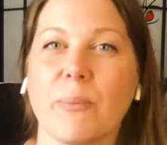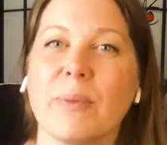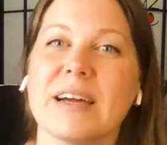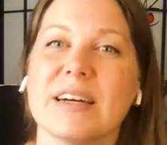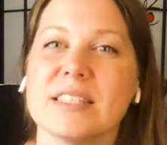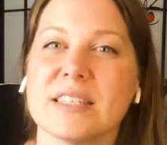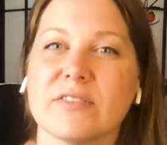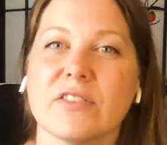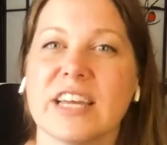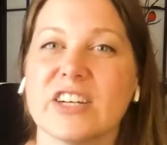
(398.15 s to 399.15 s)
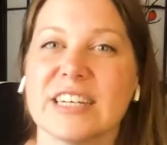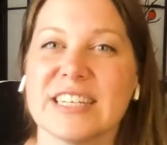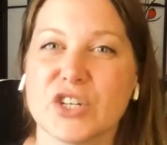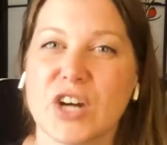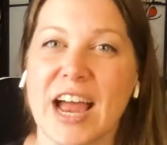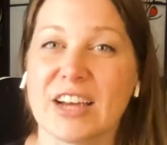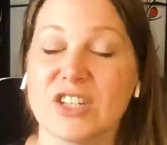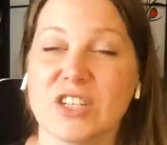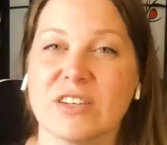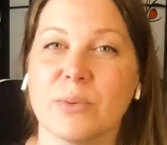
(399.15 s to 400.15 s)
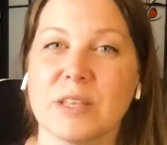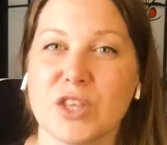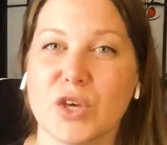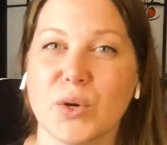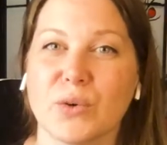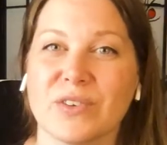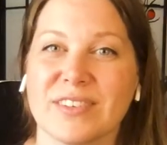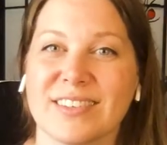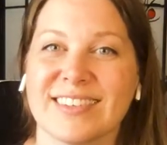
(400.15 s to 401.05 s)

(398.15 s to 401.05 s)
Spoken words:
because of their interaction with you?